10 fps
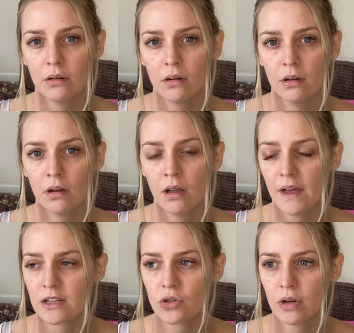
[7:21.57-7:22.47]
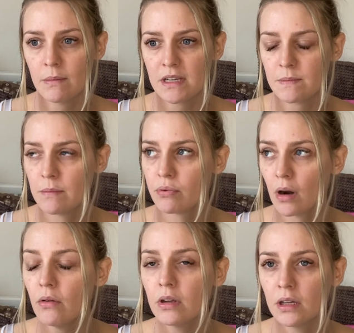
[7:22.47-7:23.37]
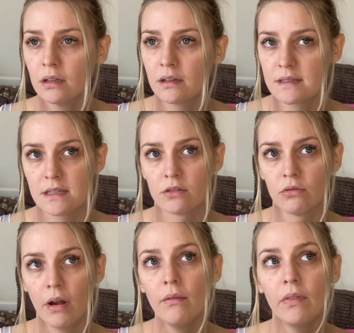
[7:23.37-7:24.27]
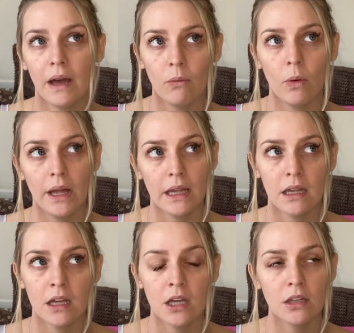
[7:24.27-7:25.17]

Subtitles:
oh, that tree must be broken because it's grown that way.